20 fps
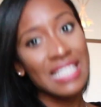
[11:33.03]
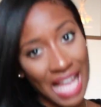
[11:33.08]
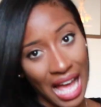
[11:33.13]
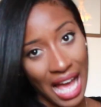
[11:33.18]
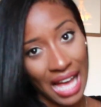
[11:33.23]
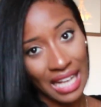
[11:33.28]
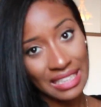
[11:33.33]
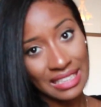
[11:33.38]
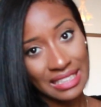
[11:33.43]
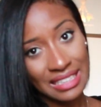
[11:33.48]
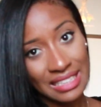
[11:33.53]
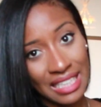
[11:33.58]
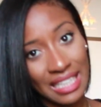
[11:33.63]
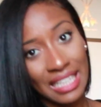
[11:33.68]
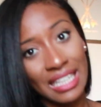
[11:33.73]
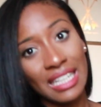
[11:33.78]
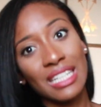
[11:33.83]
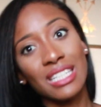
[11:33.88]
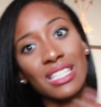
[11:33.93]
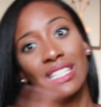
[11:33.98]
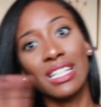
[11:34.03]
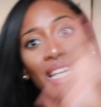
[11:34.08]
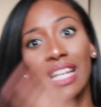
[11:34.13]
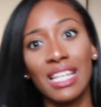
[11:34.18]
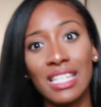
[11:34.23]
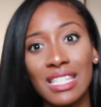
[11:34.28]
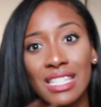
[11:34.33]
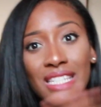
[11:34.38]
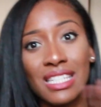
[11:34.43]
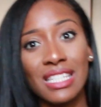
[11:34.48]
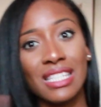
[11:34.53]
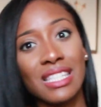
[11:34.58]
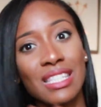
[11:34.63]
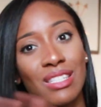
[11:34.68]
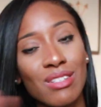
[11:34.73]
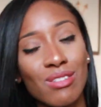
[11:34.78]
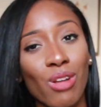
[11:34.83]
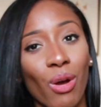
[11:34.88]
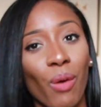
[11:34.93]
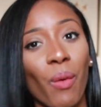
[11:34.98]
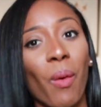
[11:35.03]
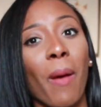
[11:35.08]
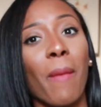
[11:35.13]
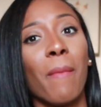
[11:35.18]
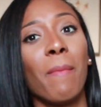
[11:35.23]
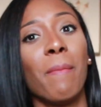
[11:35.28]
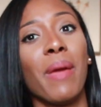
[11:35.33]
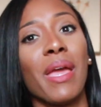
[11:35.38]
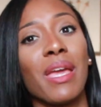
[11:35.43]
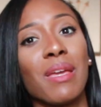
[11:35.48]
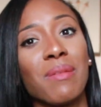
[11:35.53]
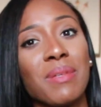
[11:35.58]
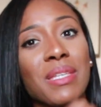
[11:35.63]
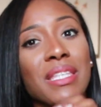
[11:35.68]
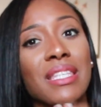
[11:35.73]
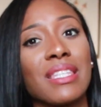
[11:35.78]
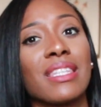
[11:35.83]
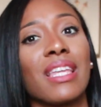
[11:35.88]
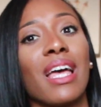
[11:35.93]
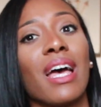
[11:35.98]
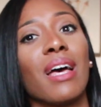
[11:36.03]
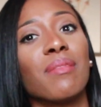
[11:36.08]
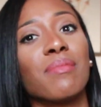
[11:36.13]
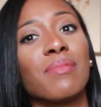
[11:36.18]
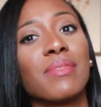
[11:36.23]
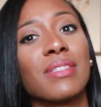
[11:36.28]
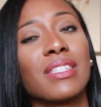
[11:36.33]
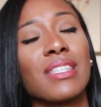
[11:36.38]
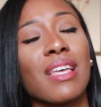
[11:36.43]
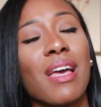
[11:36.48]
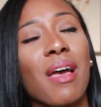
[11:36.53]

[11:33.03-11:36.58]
not. So let's just, you know, baby steps.